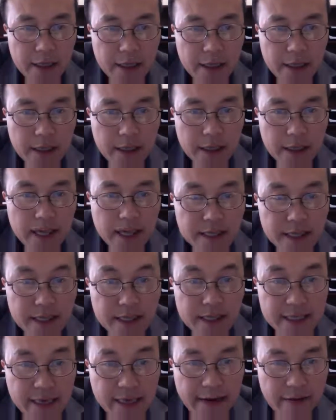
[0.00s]
listening
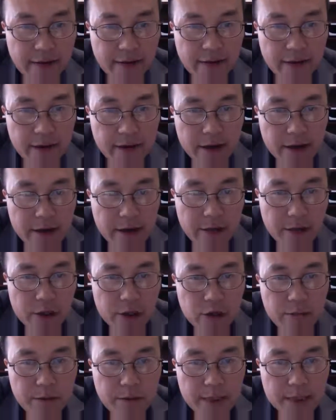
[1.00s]
skill,
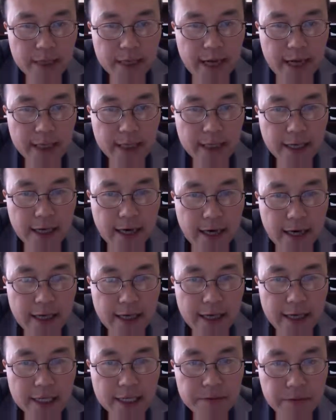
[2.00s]
which means I
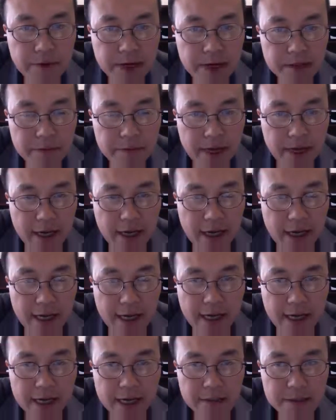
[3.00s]
can
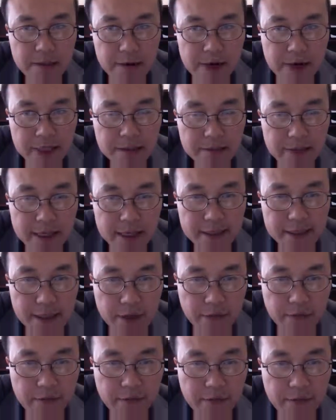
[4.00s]
express
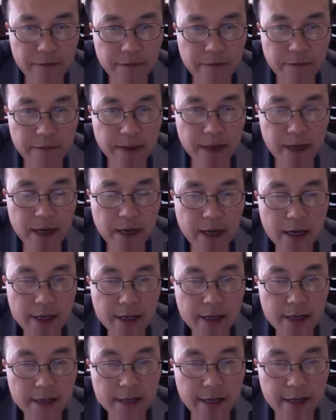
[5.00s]
myself
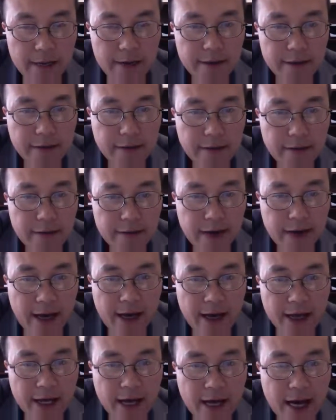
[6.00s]
easier
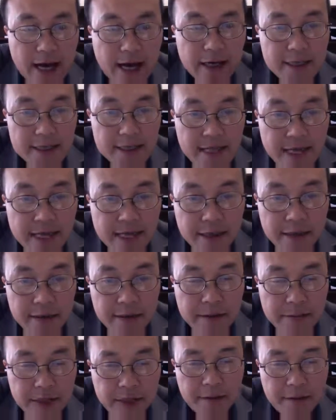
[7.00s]
than understanding
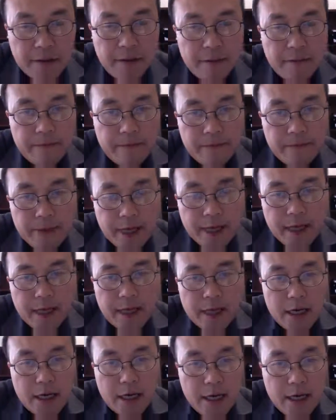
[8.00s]
people.
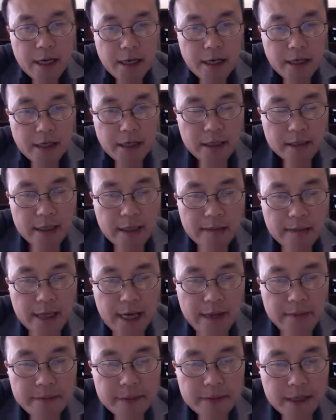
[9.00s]
And
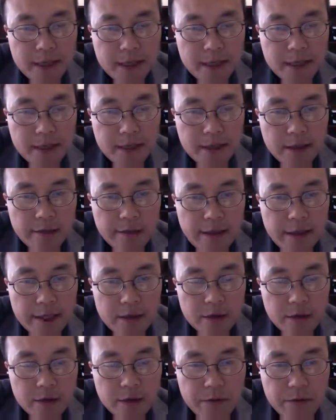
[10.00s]
sometimes when I
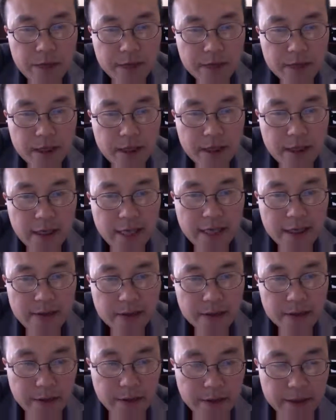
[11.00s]
talk with native
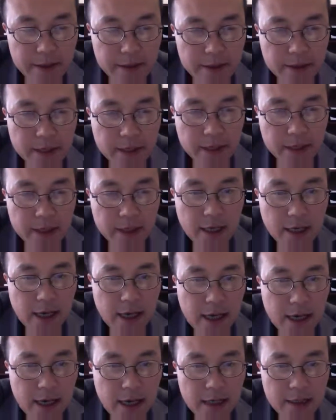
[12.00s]
speakers,
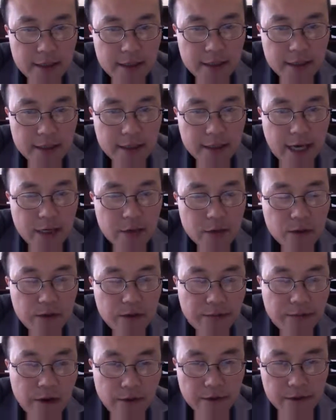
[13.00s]
and I couldn't
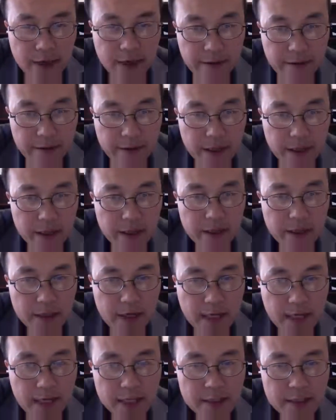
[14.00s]
follow them, and
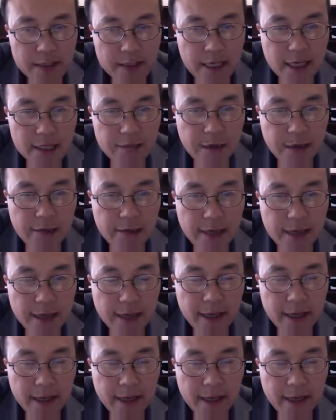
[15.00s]
I guess that's probably